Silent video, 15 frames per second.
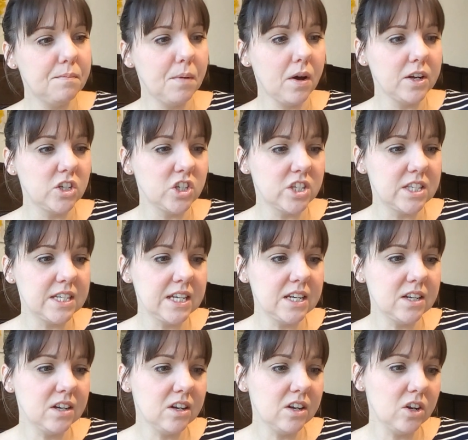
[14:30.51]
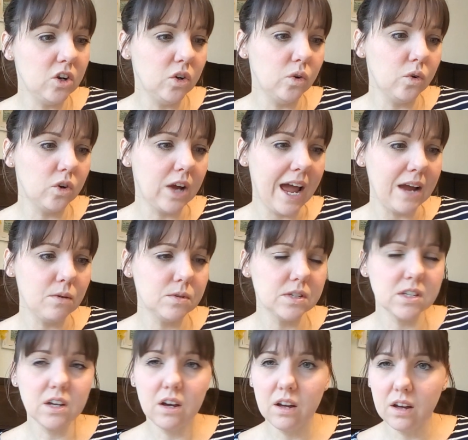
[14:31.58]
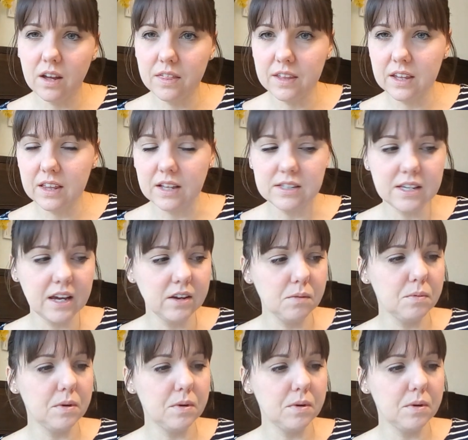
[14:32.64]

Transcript: By Justina Lorkowska, I think that's how you